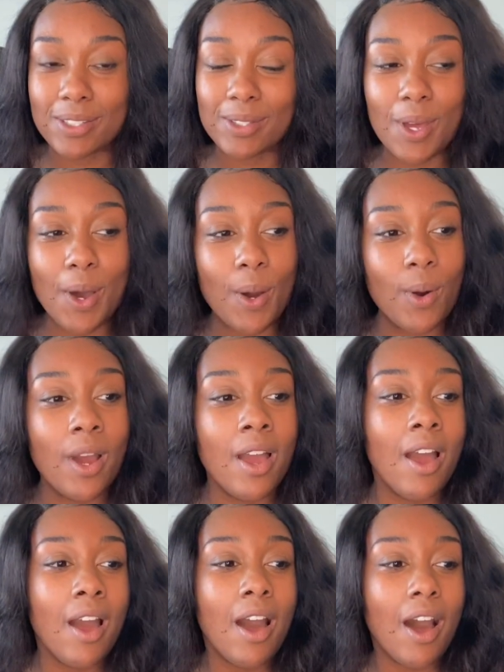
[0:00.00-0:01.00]
So
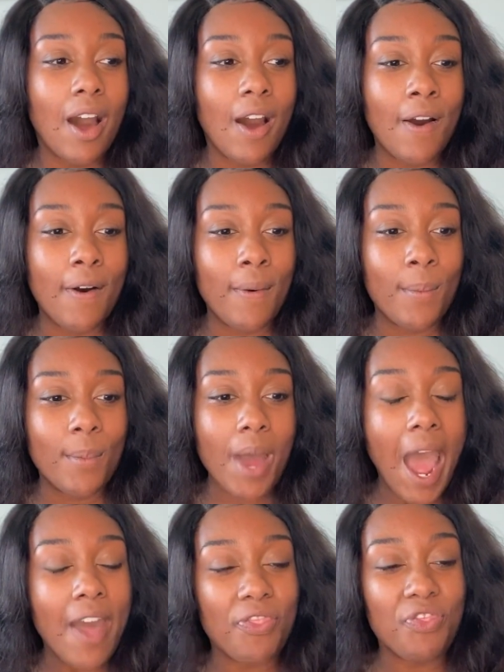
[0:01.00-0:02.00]

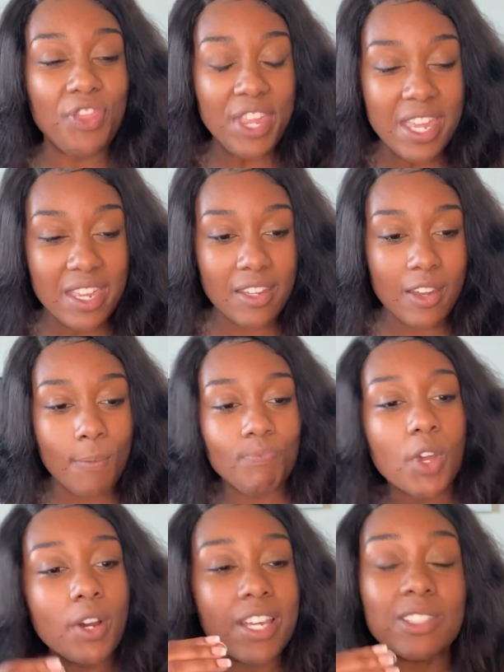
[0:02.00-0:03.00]
I think,
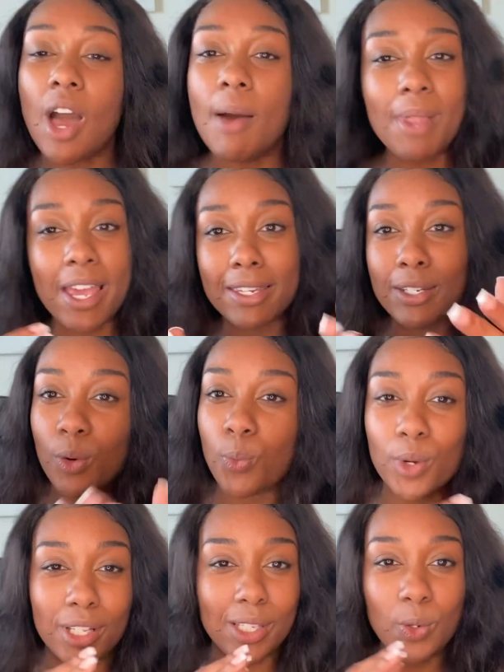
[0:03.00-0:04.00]
okay, so I'm like in a
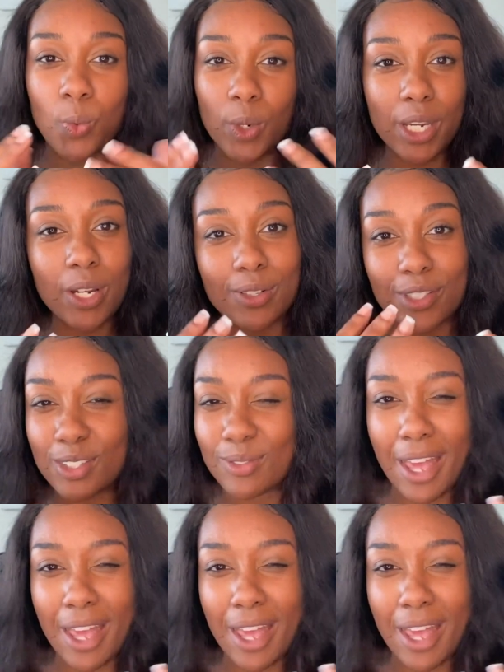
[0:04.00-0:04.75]
really weird